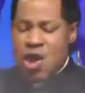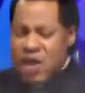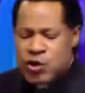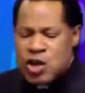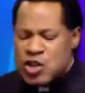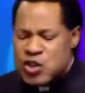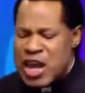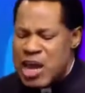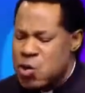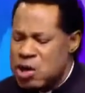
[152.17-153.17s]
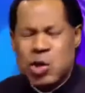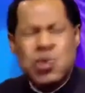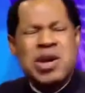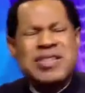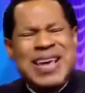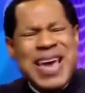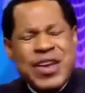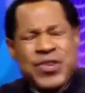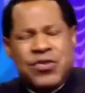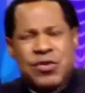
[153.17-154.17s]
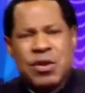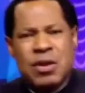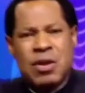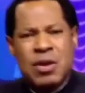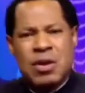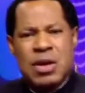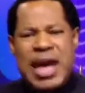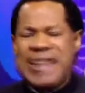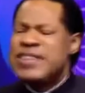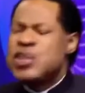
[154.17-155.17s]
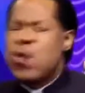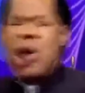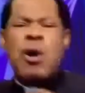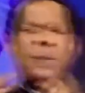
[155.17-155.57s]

You have to understand what the word says. And this is why we're